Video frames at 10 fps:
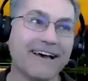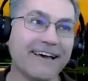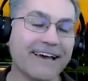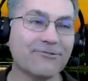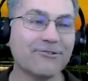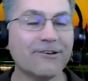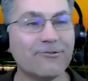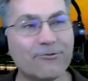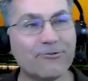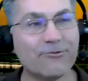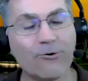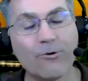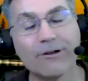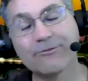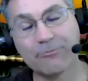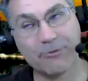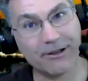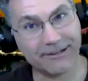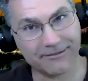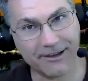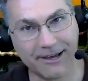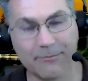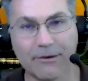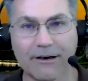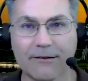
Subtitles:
actually, if we go once upon a time,